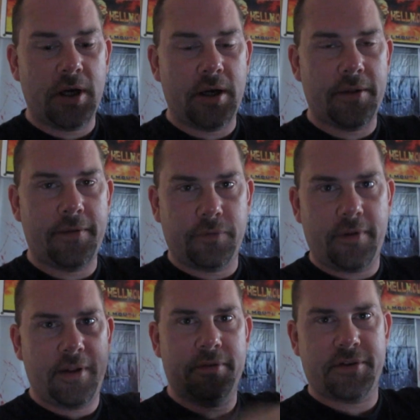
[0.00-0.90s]
uh, the,
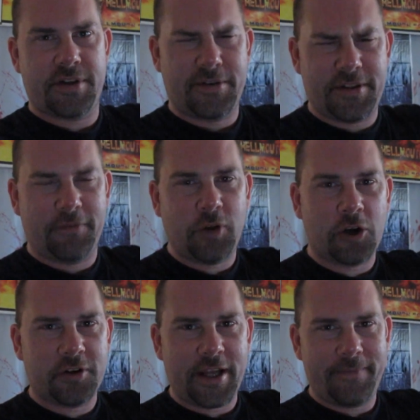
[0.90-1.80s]
it was the
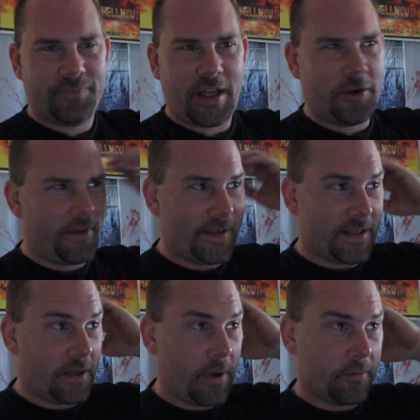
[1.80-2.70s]
Vlogger Day. I know that
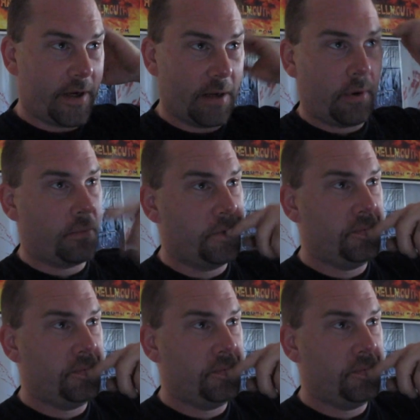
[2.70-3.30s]
didn't come out right, and I'm all...